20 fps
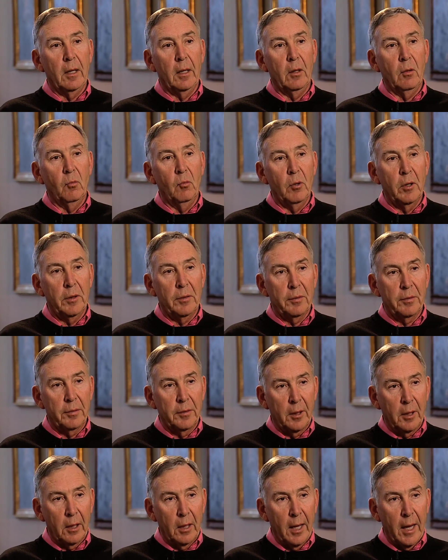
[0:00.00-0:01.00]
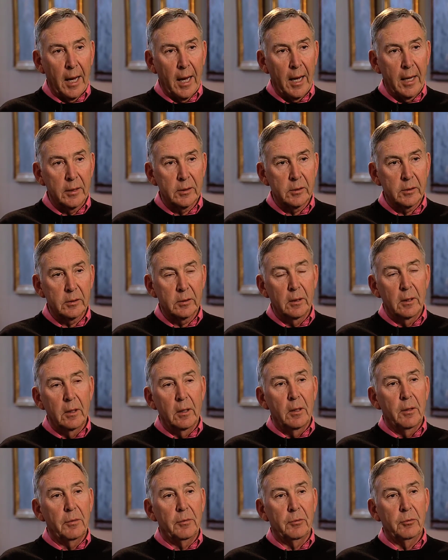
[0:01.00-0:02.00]
with the class
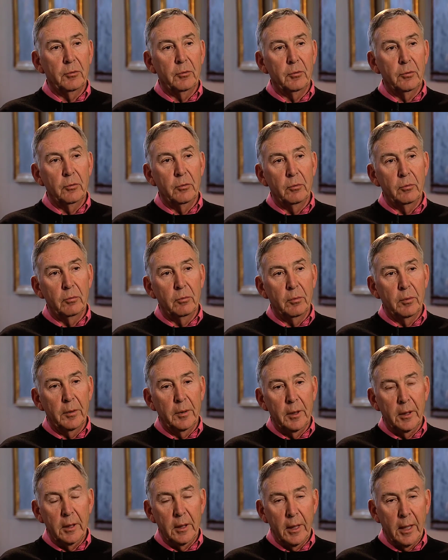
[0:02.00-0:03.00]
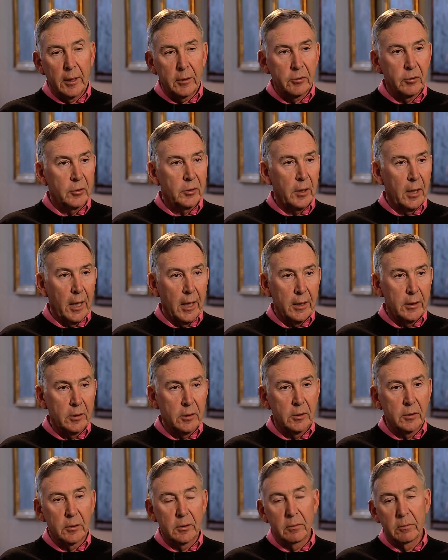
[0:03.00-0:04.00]
through the
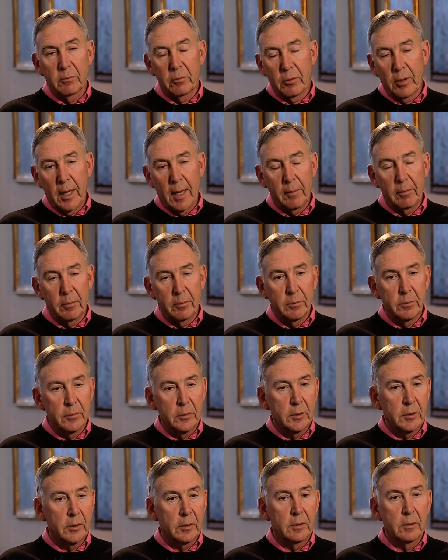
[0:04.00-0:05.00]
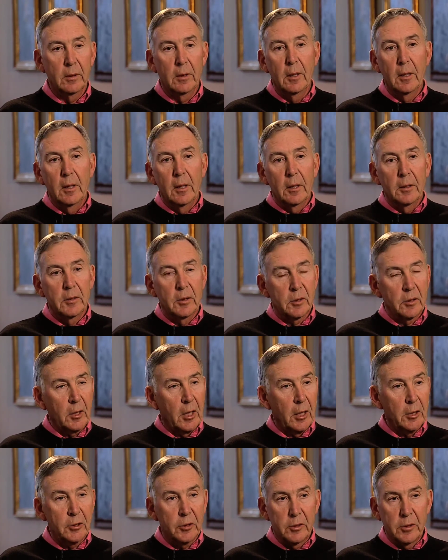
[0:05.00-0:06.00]
exercises and problems and
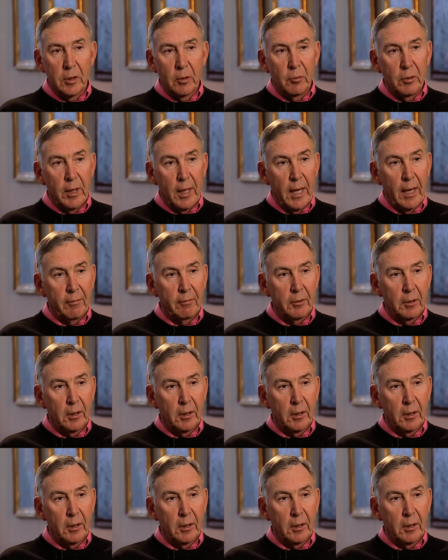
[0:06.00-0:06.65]
discussions that we have in